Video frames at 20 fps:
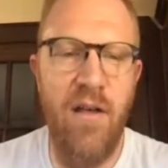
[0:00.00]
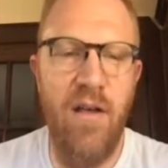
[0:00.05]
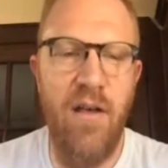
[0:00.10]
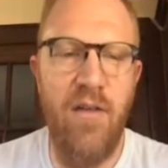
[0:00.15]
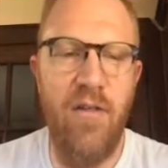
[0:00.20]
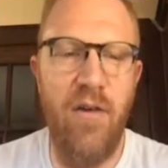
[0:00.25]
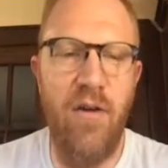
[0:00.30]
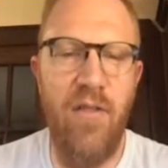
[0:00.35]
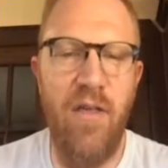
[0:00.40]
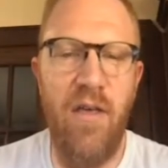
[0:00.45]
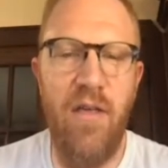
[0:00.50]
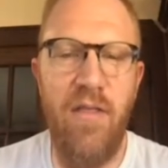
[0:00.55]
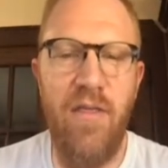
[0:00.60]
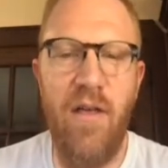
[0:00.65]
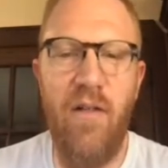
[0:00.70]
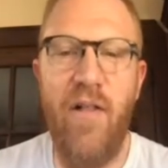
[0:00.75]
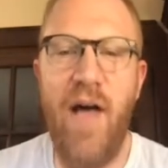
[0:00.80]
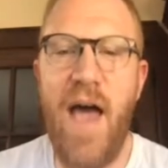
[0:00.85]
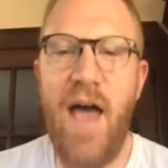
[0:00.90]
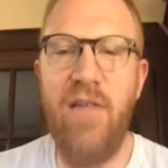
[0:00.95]
So the
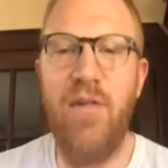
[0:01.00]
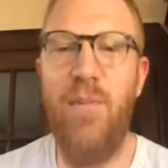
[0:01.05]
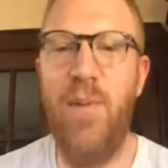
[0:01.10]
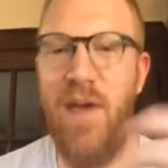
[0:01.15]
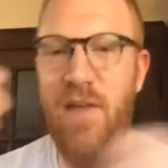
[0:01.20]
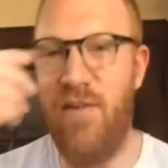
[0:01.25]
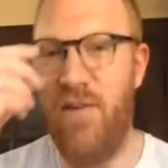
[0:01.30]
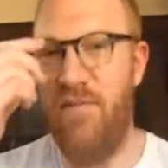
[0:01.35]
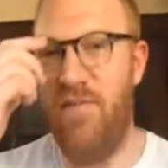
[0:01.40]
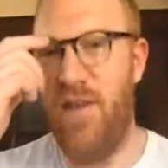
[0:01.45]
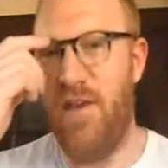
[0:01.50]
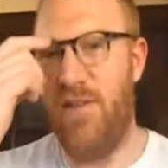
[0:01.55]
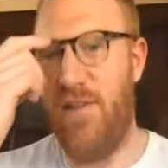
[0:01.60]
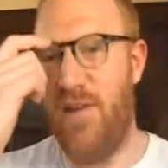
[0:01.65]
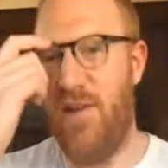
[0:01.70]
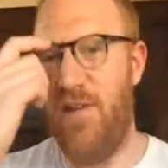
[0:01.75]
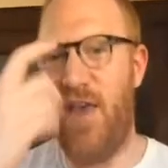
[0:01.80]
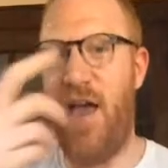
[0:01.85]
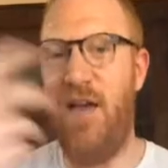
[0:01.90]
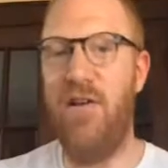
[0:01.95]
last piece of this
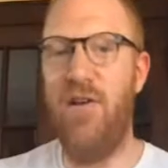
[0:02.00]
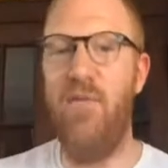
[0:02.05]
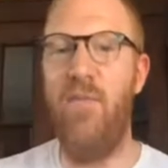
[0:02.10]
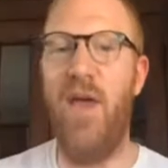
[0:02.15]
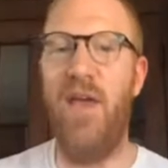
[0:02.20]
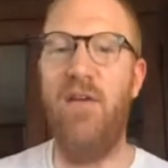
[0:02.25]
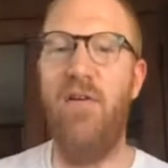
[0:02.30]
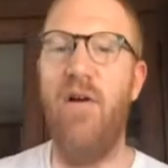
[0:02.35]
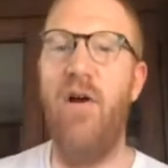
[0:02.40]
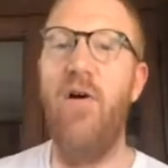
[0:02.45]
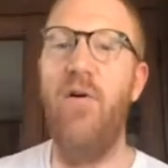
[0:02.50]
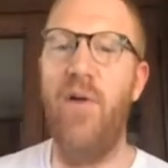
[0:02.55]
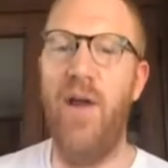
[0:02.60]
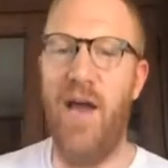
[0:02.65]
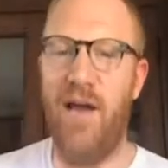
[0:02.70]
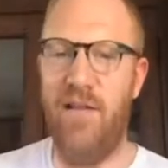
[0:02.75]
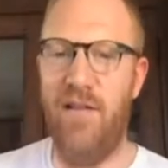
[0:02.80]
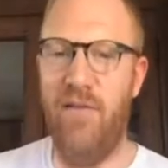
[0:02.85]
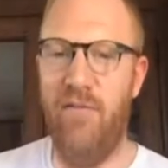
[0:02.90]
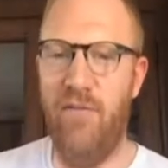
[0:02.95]
is how do you make your own
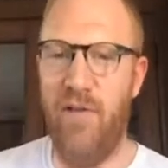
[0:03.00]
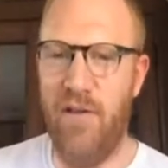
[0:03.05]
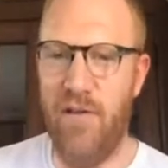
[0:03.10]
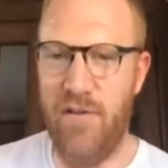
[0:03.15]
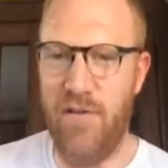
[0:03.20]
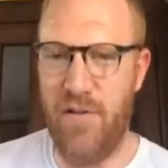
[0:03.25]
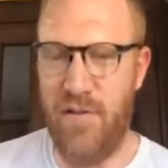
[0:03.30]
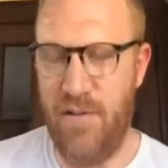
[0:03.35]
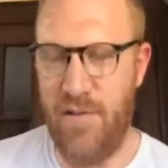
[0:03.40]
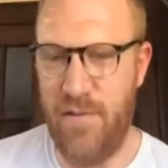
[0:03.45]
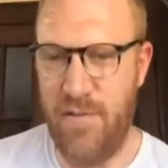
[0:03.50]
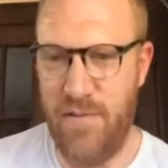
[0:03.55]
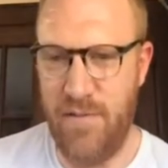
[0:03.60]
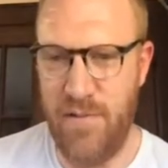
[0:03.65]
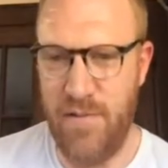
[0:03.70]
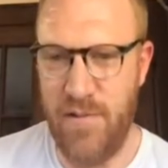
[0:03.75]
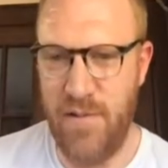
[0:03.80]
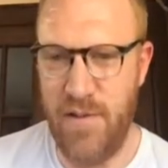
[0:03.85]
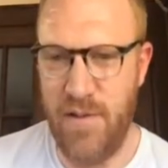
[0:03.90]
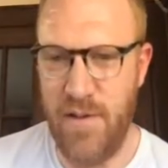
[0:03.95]
activities?
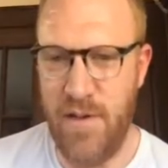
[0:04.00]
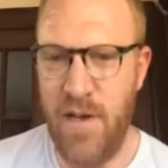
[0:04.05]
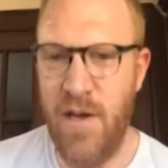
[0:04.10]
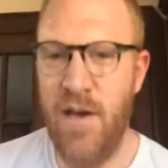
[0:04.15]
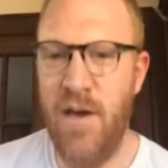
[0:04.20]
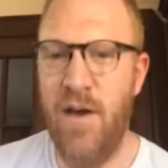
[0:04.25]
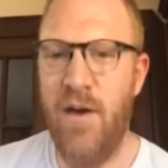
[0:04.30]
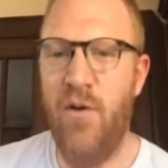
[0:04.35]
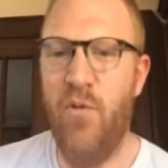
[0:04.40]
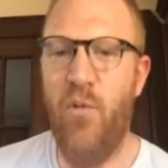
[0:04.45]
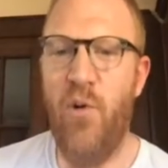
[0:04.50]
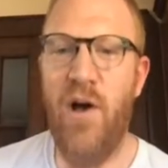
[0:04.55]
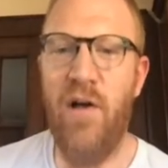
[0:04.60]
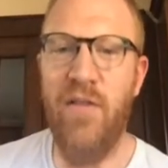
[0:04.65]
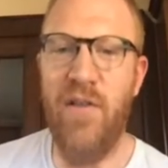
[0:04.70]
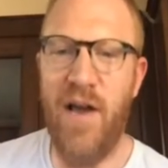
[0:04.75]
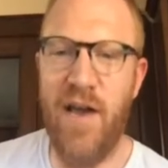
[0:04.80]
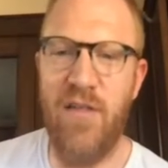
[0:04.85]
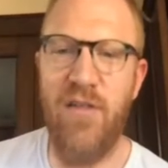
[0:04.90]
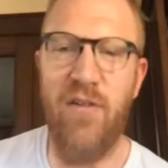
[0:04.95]
Well,
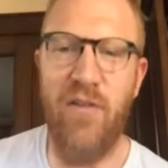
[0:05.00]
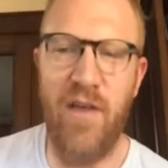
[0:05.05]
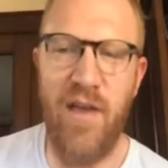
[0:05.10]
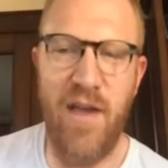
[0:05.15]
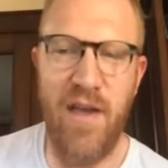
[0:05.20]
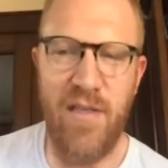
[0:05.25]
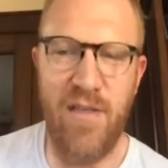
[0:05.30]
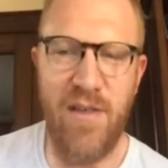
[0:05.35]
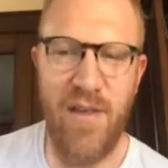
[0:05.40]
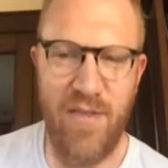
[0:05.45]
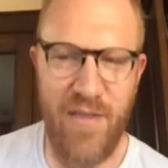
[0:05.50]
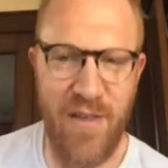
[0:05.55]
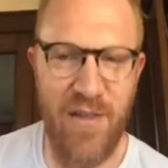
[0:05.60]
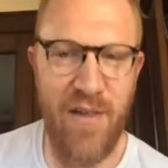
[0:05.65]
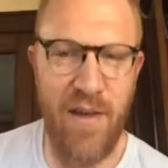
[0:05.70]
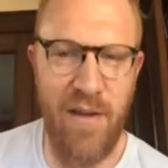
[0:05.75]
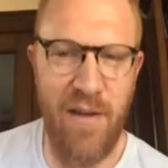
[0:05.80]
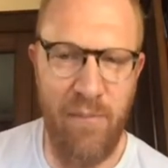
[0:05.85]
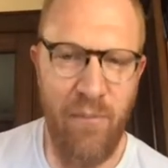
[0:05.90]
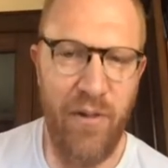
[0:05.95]
nicely, it's at the
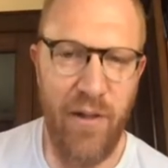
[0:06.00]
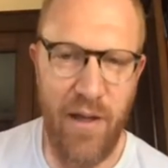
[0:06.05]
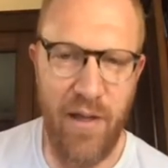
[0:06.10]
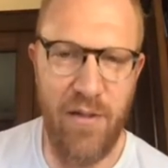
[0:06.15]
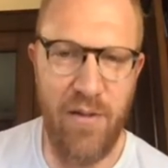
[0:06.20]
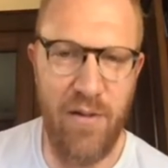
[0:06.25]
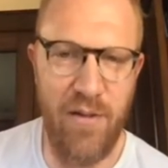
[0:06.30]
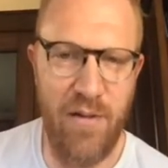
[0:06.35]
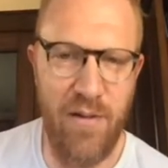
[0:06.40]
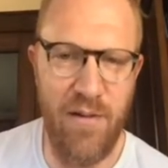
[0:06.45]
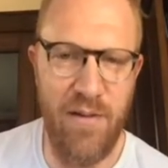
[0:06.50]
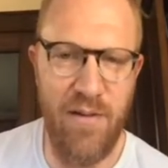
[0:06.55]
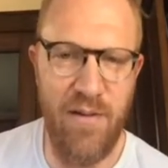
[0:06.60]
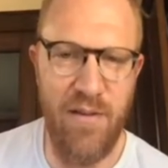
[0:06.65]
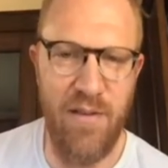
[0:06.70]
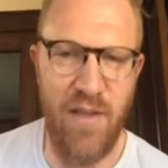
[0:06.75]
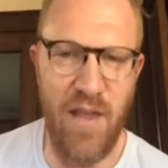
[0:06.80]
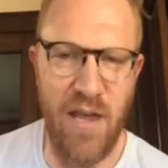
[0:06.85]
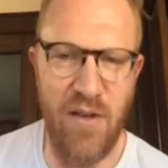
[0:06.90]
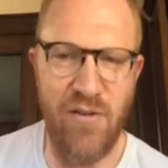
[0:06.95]
same place,
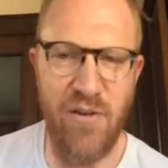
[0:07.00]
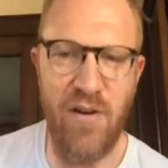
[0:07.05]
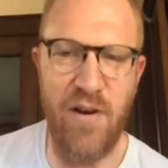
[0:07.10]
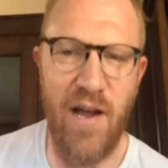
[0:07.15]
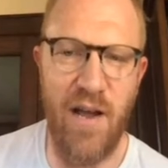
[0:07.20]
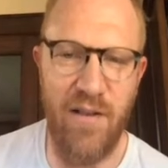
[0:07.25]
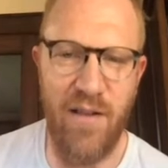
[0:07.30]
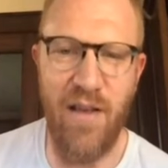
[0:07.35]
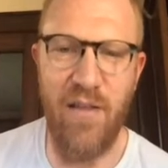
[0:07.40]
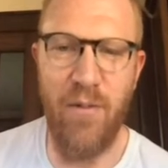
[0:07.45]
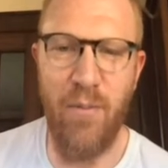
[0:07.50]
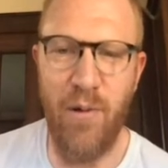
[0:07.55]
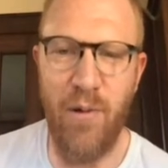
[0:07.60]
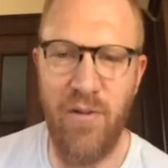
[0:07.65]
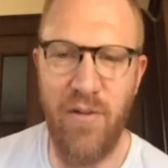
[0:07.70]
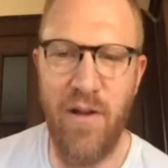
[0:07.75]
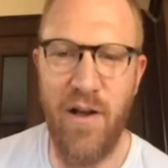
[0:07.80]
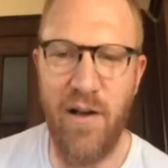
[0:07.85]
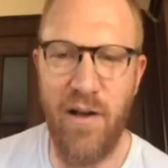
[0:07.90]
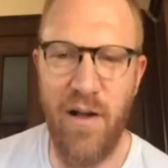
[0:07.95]

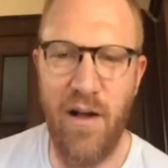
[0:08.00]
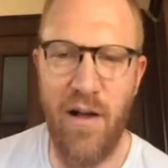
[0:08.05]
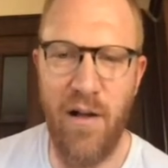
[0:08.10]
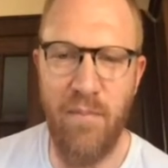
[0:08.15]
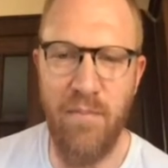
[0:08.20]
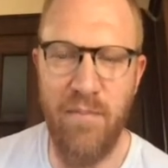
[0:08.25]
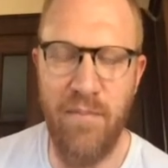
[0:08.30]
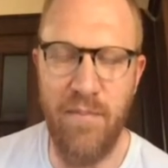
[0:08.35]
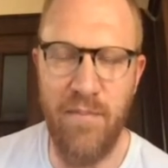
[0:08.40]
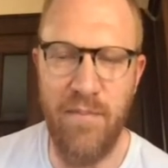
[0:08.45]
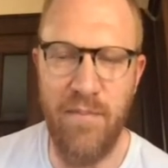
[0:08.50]
teacher.desmos.com.